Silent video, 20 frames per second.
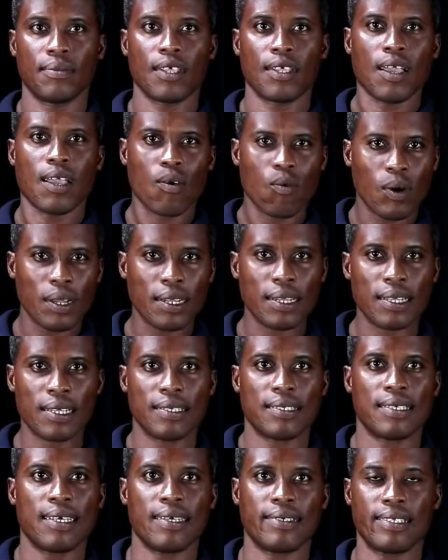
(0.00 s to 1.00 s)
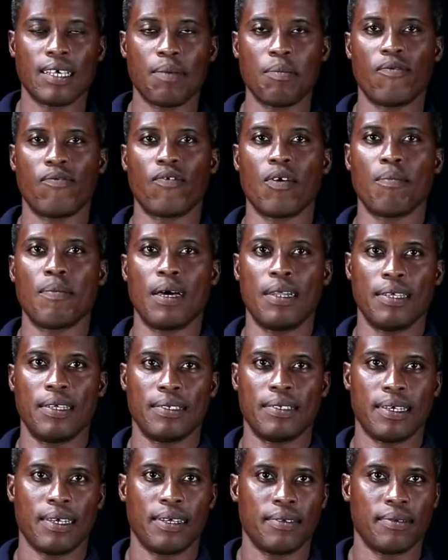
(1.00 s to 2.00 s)
What is a semi-formal
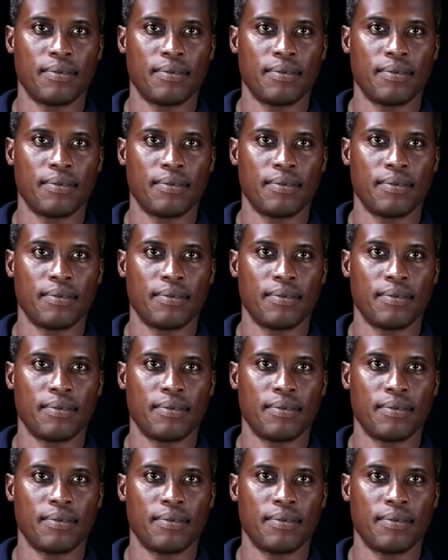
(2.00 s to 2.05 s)
letter?